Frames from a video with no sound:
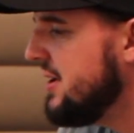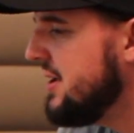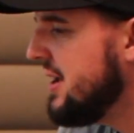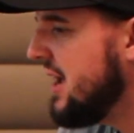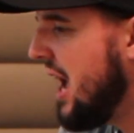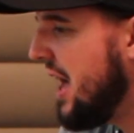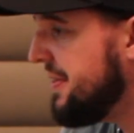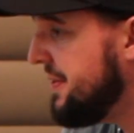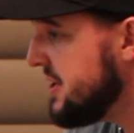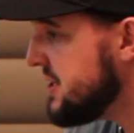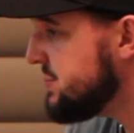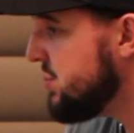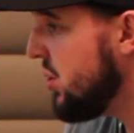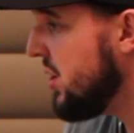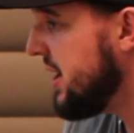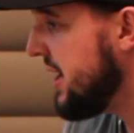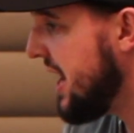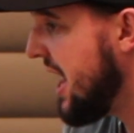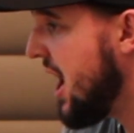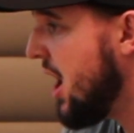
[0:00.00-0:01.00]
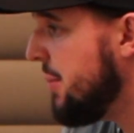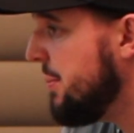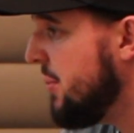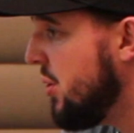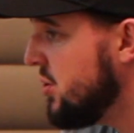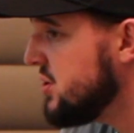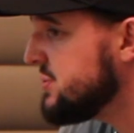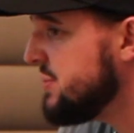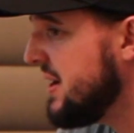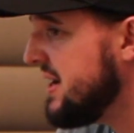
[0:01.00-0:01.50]
At this point now,
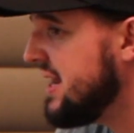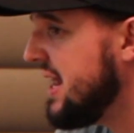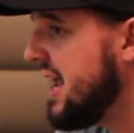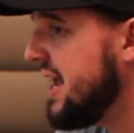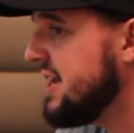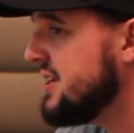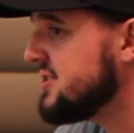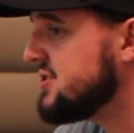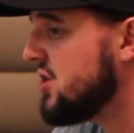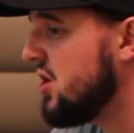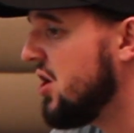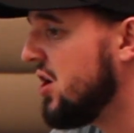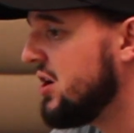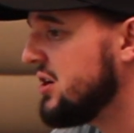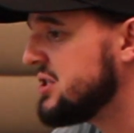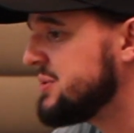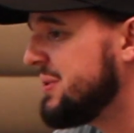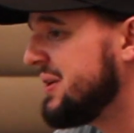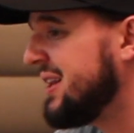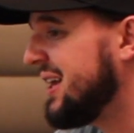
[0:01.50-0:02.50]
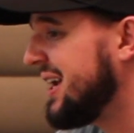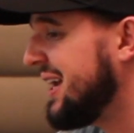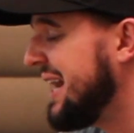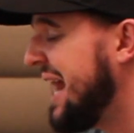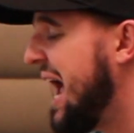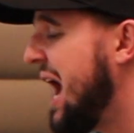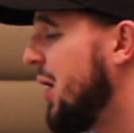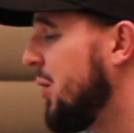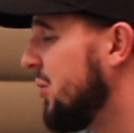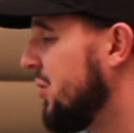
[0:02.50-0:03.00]
most of my days I'll spend like an
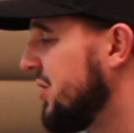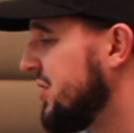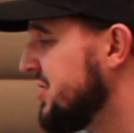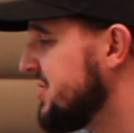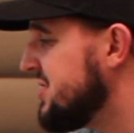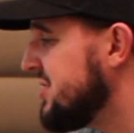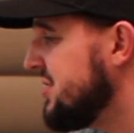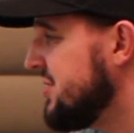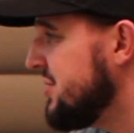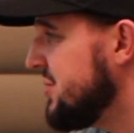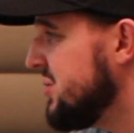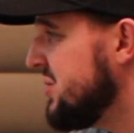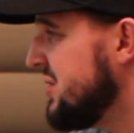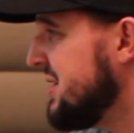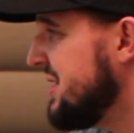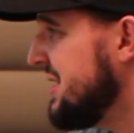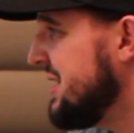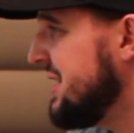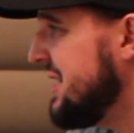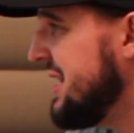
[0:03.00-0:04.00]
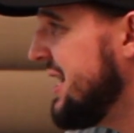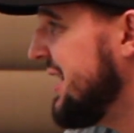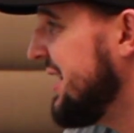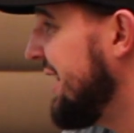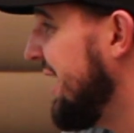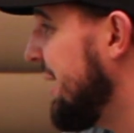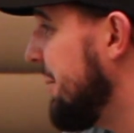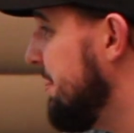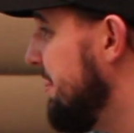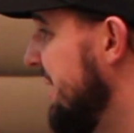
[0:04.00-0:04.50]
hour or two in
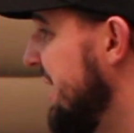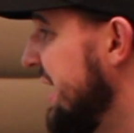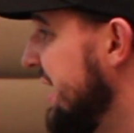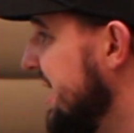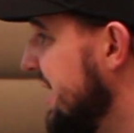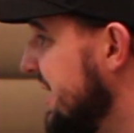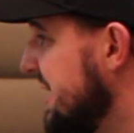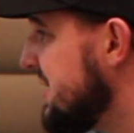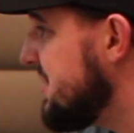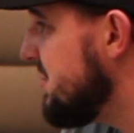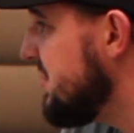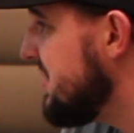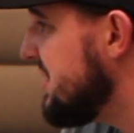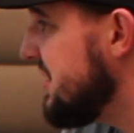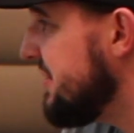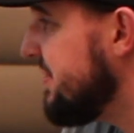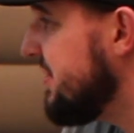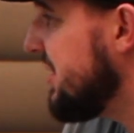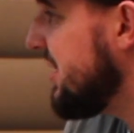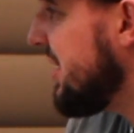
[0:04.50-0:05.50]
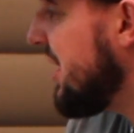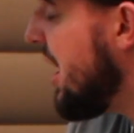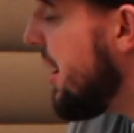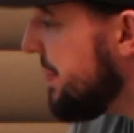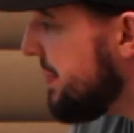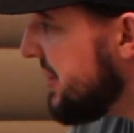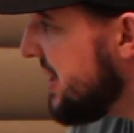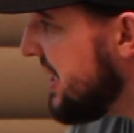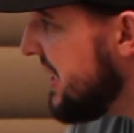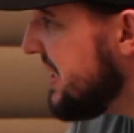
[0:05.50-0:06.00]
like meetings with different
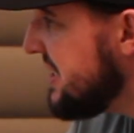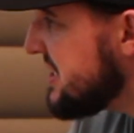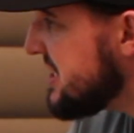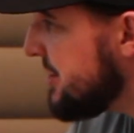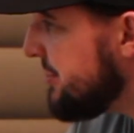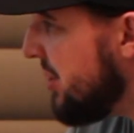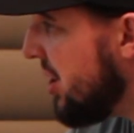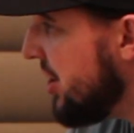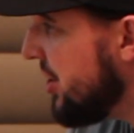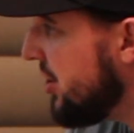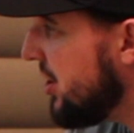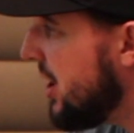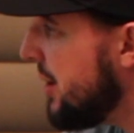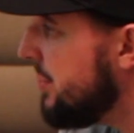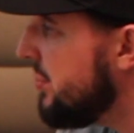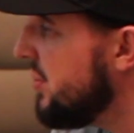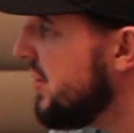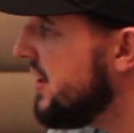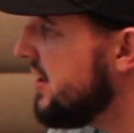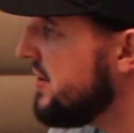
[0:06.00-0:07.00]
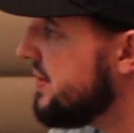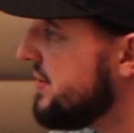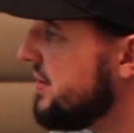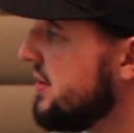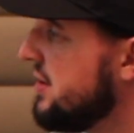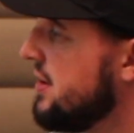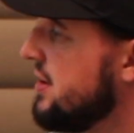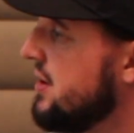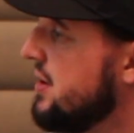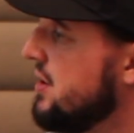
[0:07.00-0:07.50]
companies to partner up with,
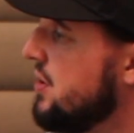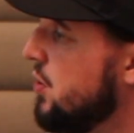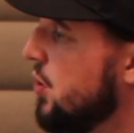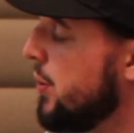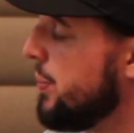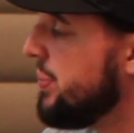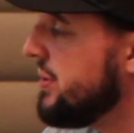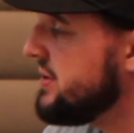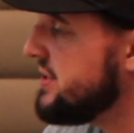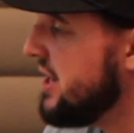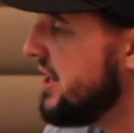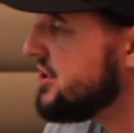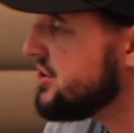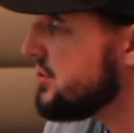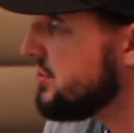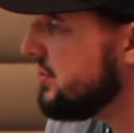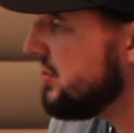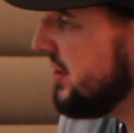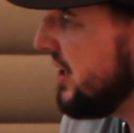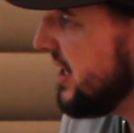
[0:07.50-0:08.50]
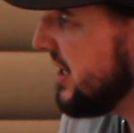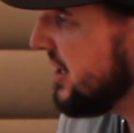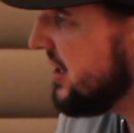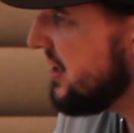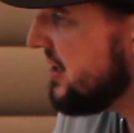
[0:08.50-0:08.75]
or potential like